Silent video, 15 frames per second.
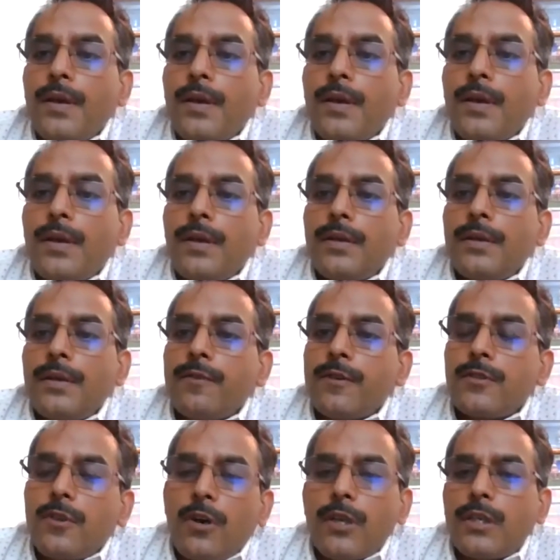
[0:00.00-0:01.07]
was not,
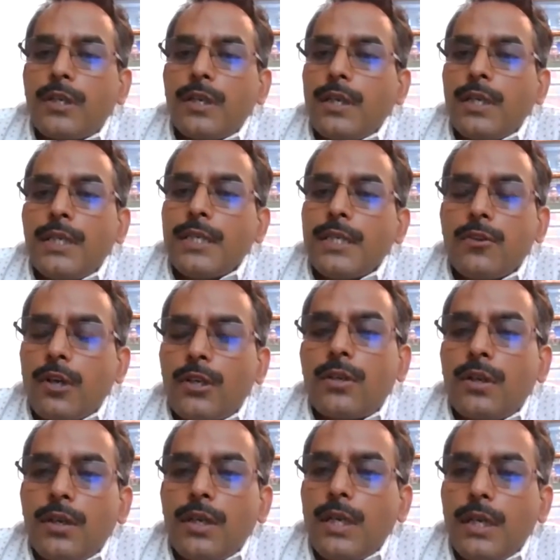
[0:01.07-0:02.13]
it is not
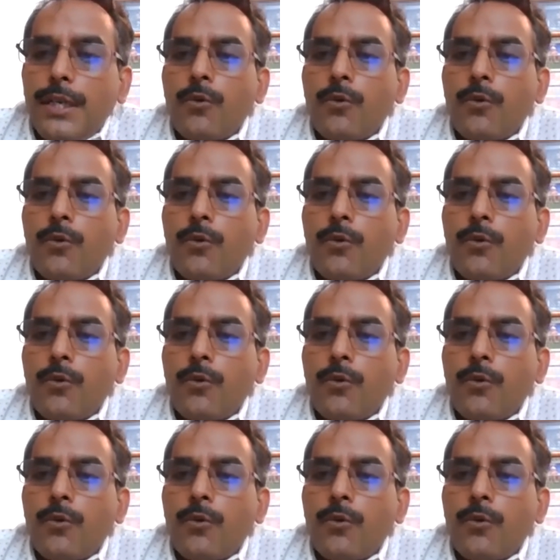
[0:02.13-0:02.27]
a new